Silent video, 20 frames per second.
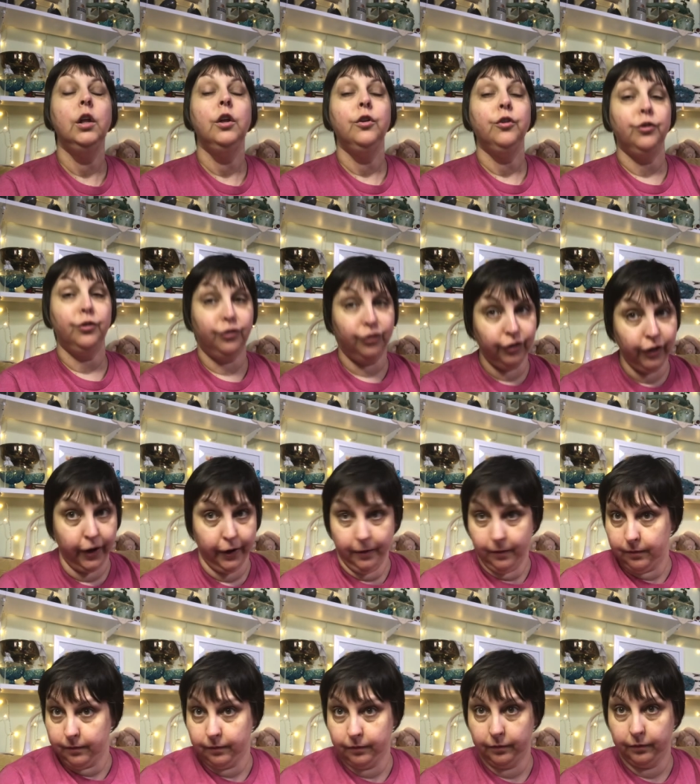So,
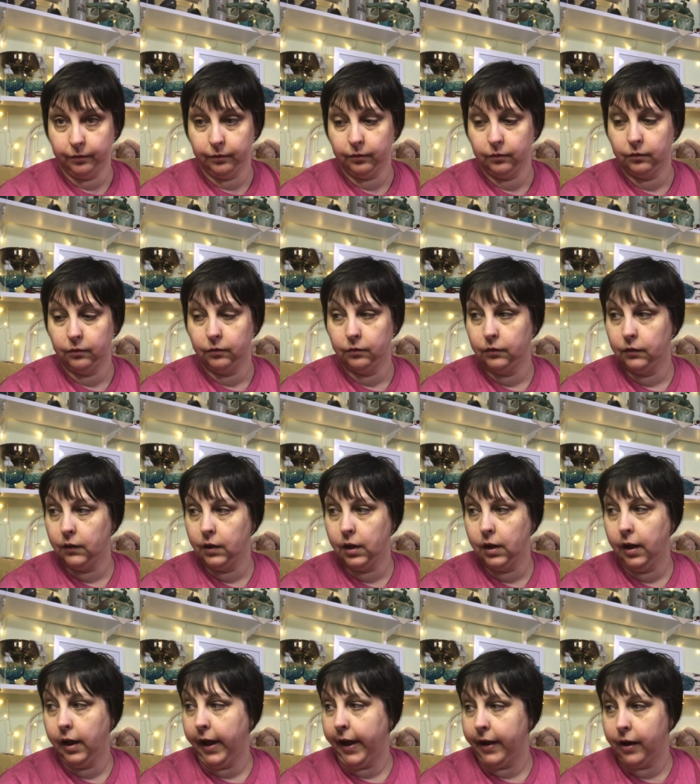
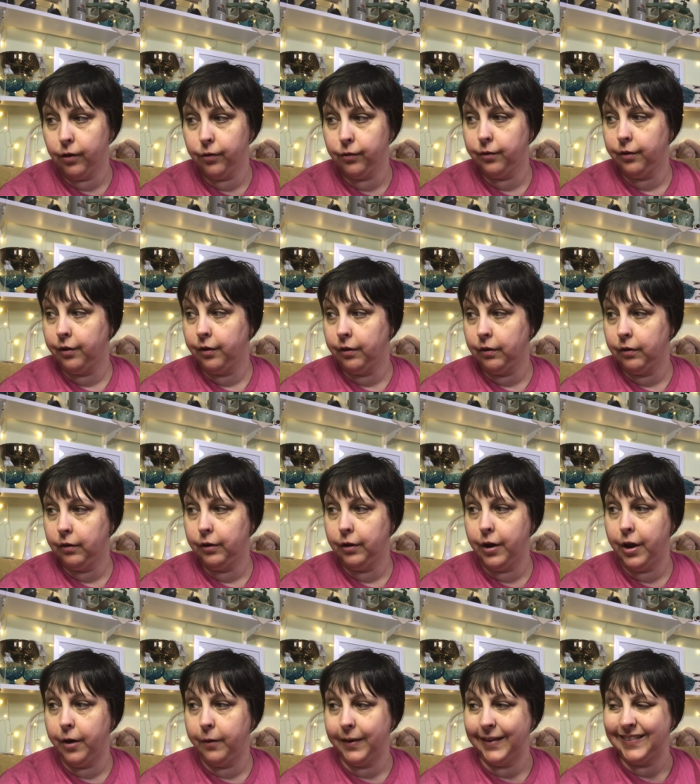I don't
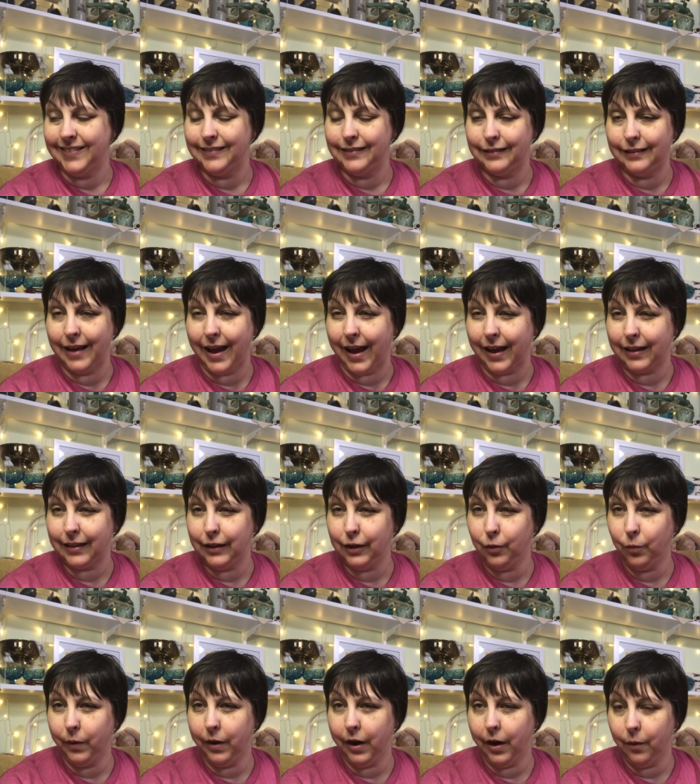know exactly
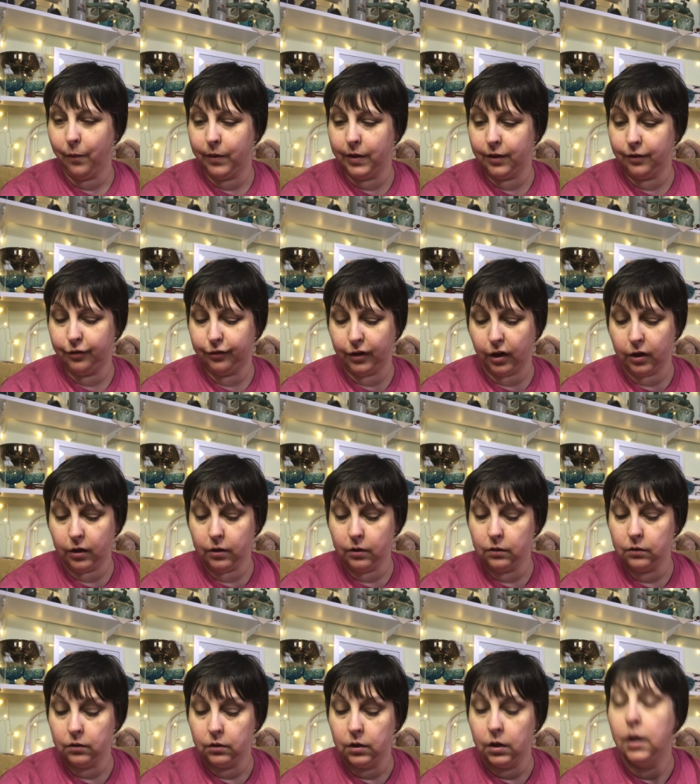where I want to start.
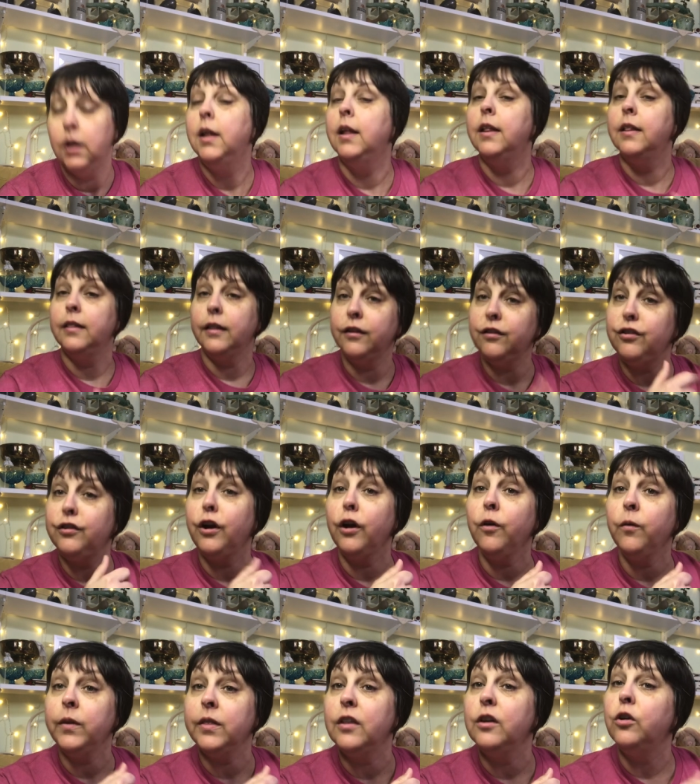Let's start
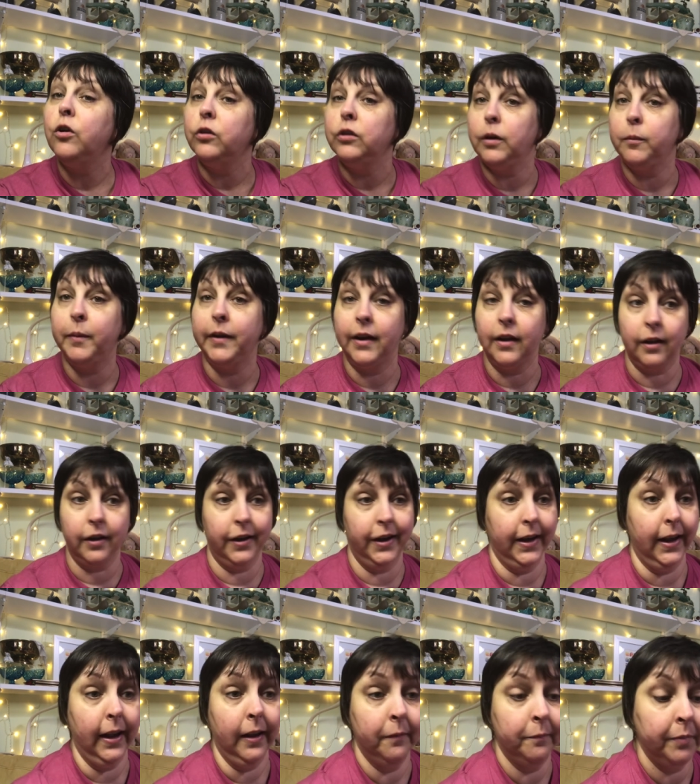with an oldie but a
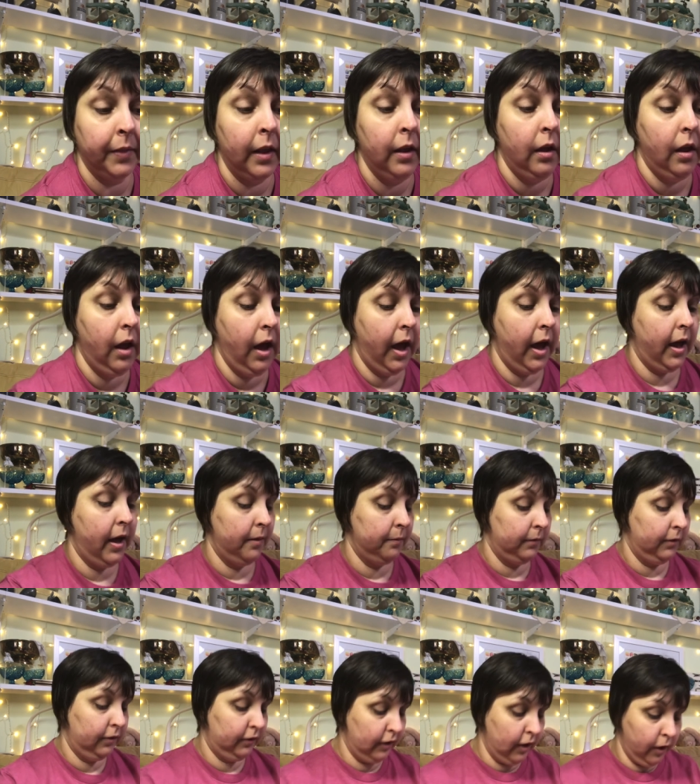goodie. Um,
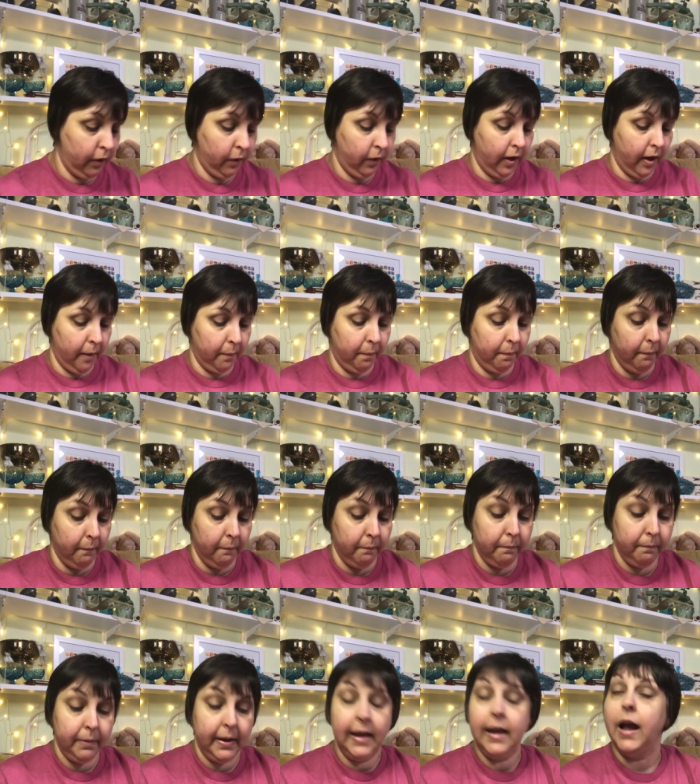so a
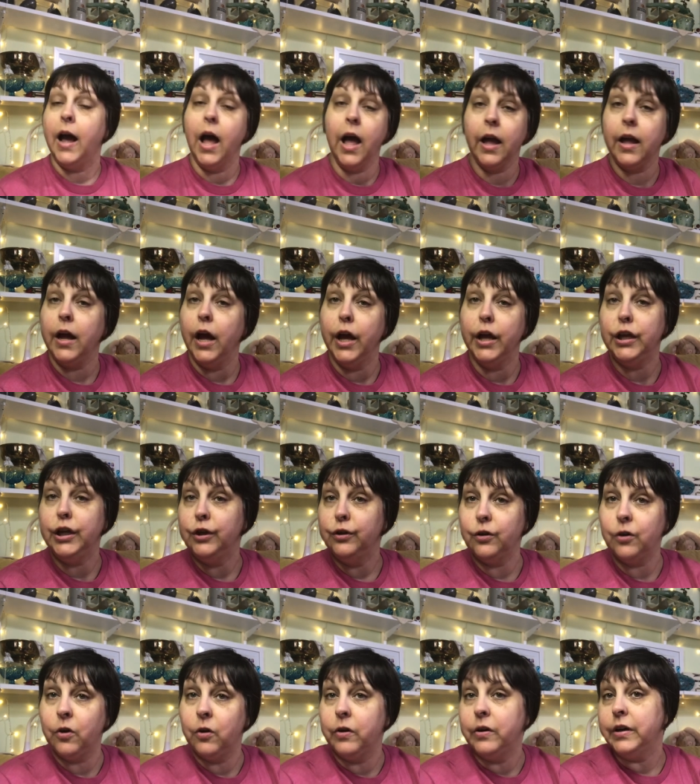peacock, a
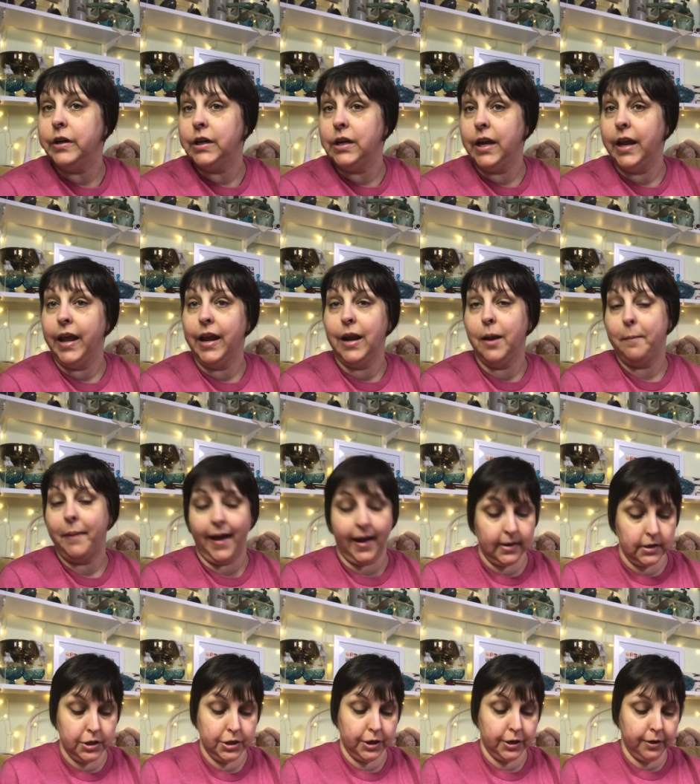unicorn, and a
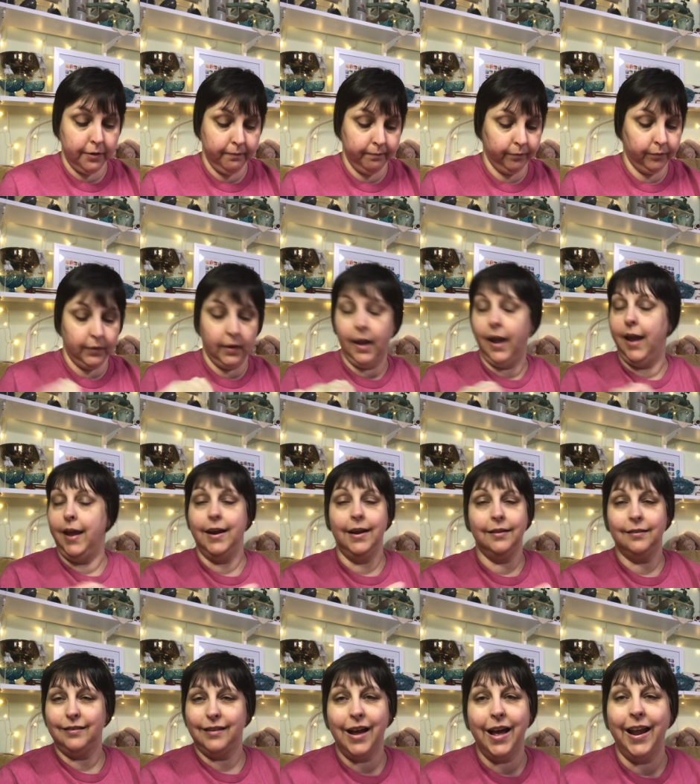badger. And
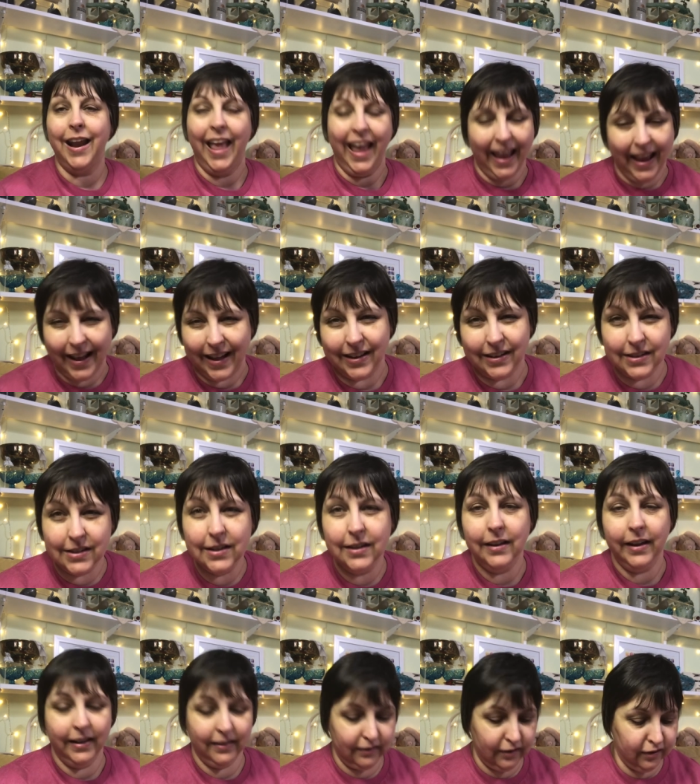it's not and,
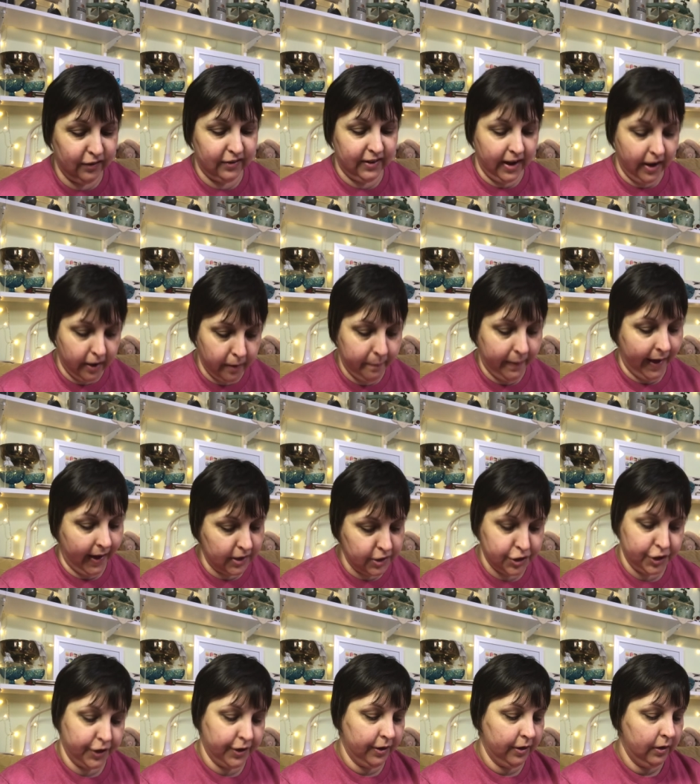it's just a
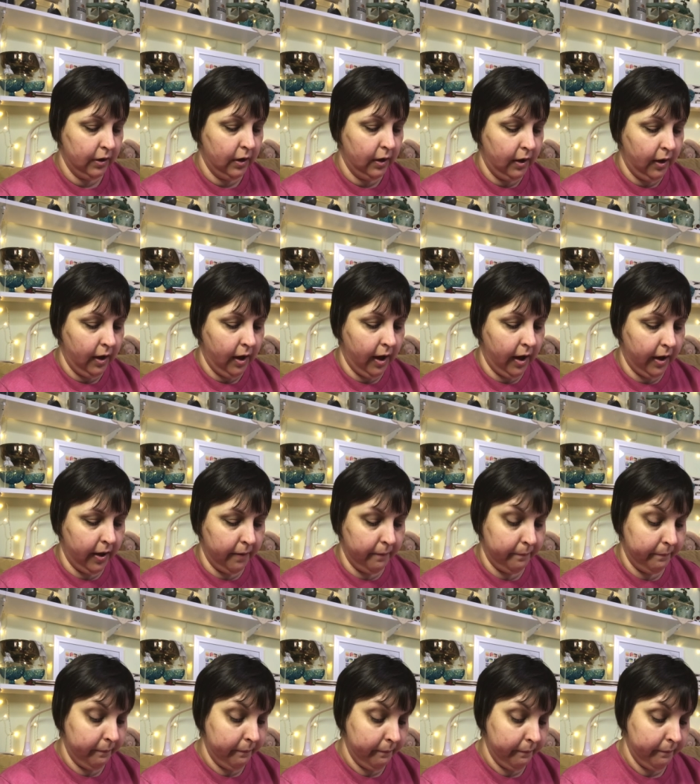badger.
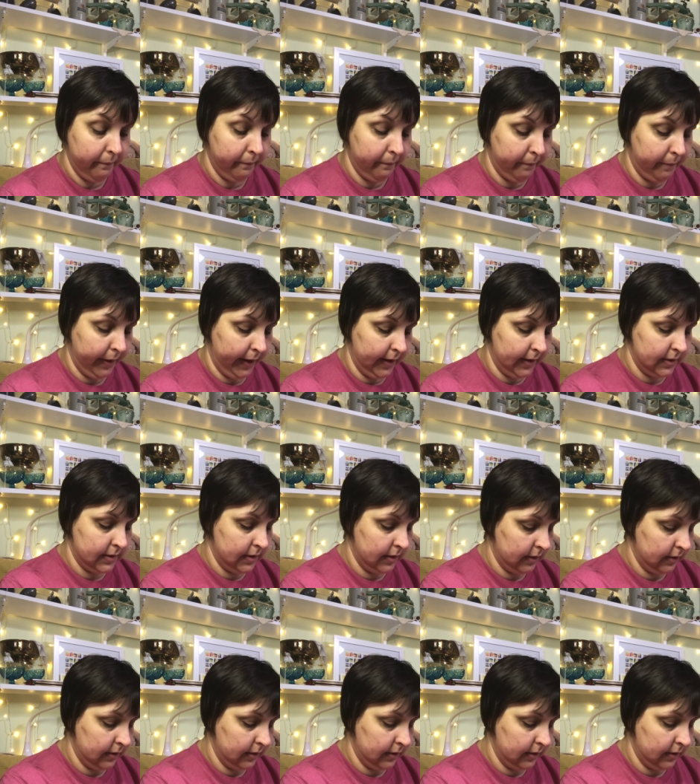Um, but